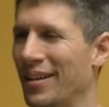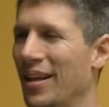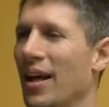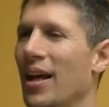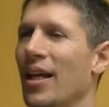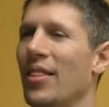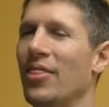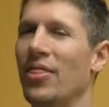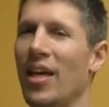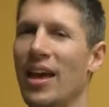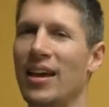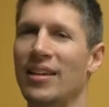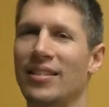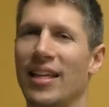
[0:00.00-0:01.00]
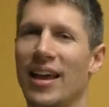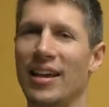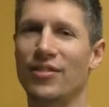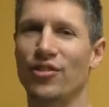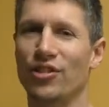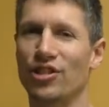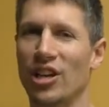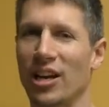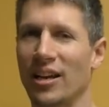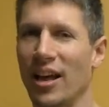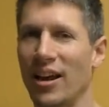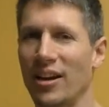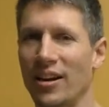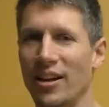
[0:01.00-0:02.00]
I almost fell Thank, Thanks for checking
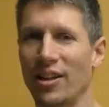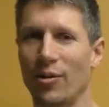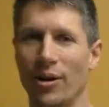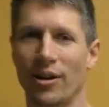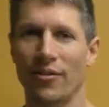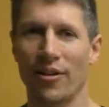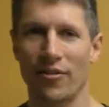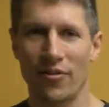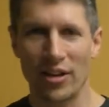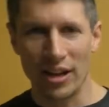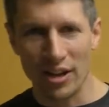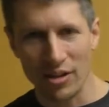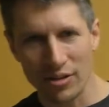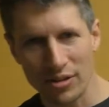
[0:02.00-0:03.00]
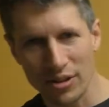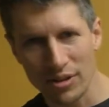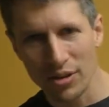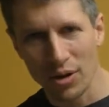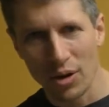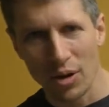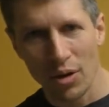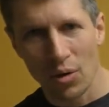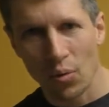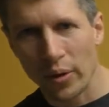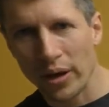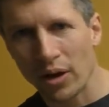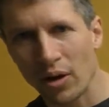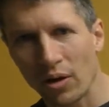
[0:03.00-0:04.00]
out another one of our videos.
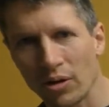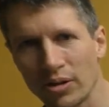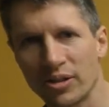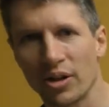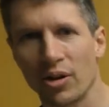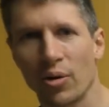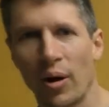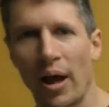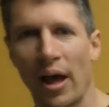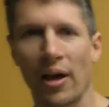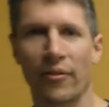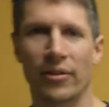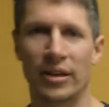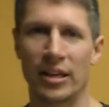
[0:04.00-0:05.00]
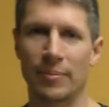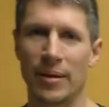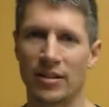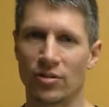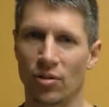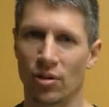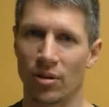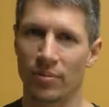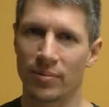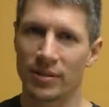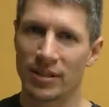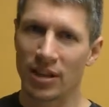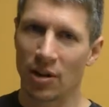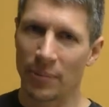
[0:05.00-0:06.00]
We also have an eBay store,
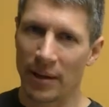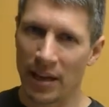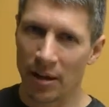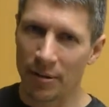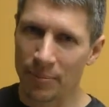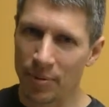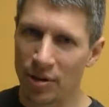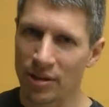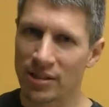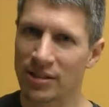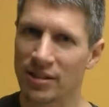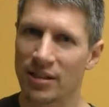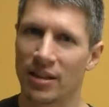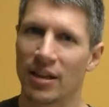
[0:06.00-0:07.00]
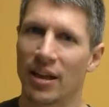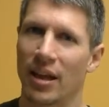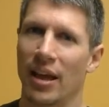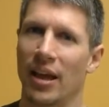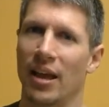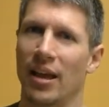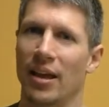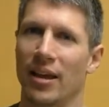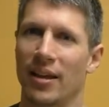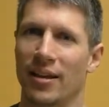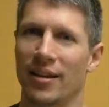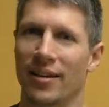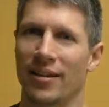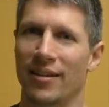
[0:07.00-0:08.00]
Sell My Comic Books. Which is soberer
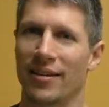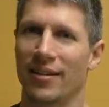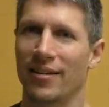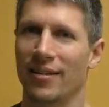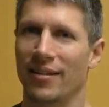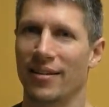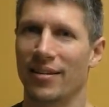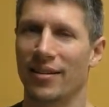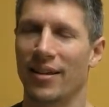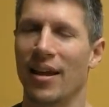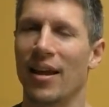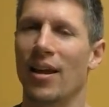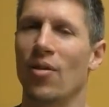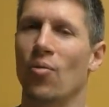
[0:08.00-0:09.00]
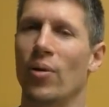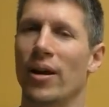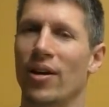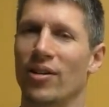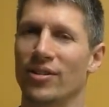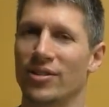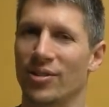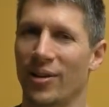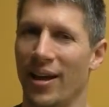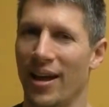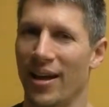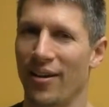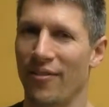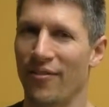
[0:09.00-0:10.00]
than we are. We also
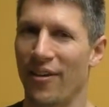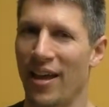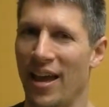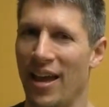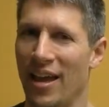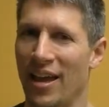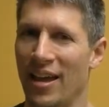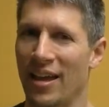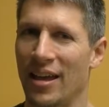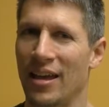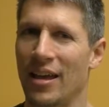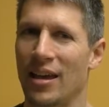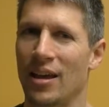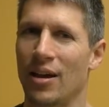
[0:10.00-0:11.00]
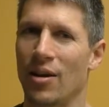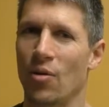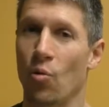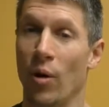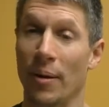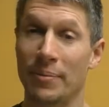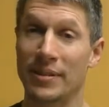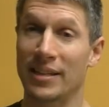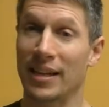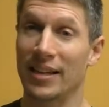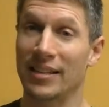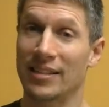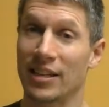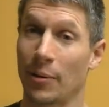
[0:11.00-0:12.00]
have a
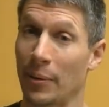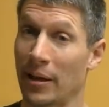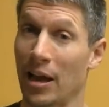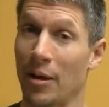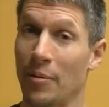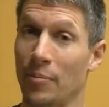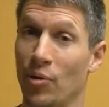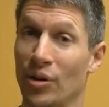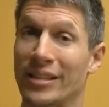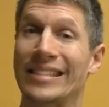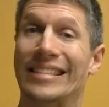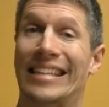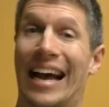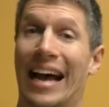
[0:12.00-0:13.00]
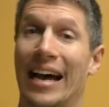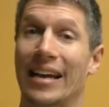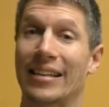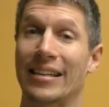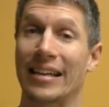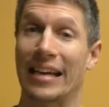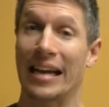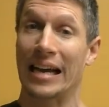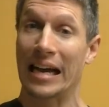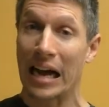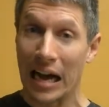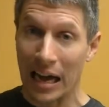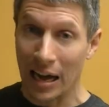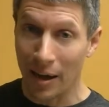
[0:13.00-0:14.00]
website,
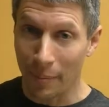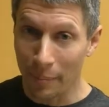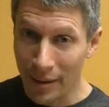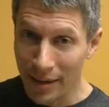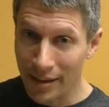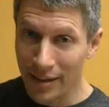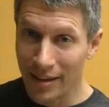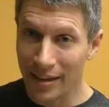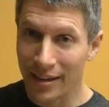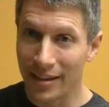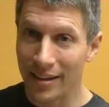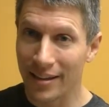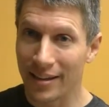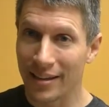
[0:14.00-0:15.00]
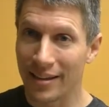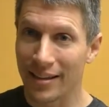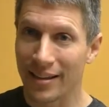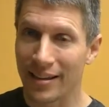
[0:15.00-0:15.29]
sellmycomicbooks.com. Which is not drunk either.